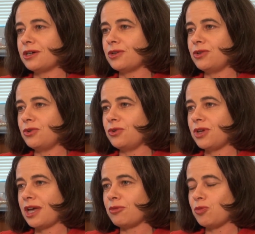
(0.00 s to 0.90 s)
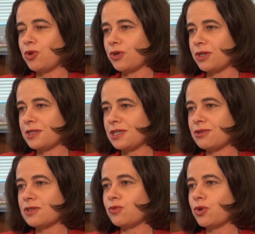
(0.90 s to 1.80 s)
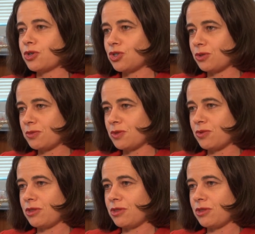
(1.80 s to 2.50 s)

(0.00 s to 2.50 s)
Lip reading: who came and put on a series of workshops